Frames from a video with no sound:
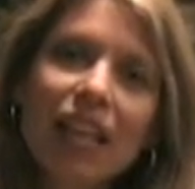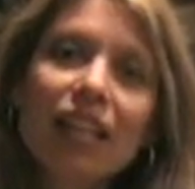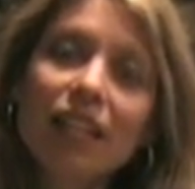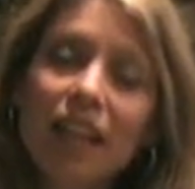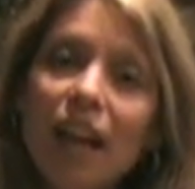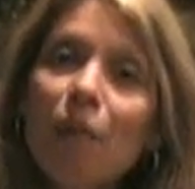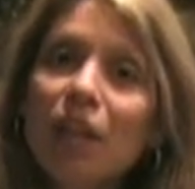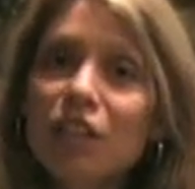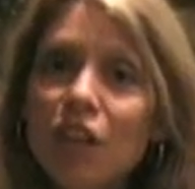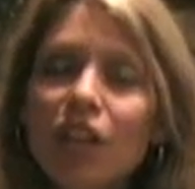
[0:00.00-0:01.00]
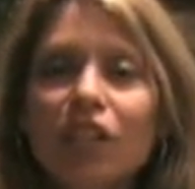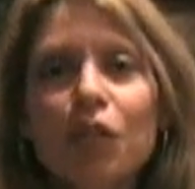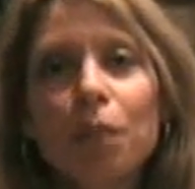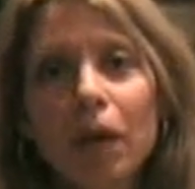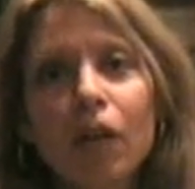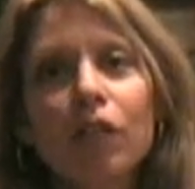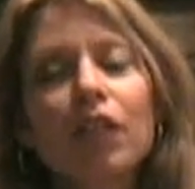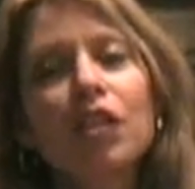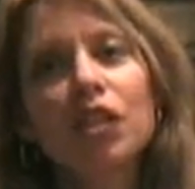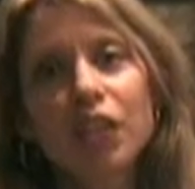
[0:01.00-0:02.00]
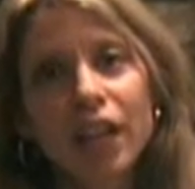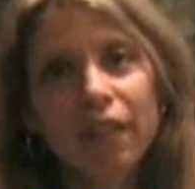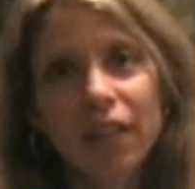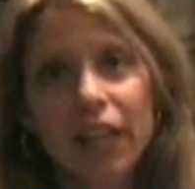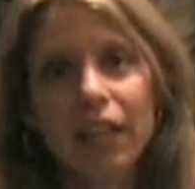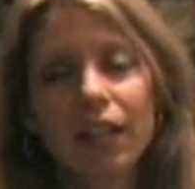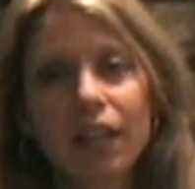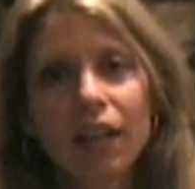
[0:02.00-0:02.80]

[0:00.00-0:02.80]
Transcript: Today I want to talk to you about shaving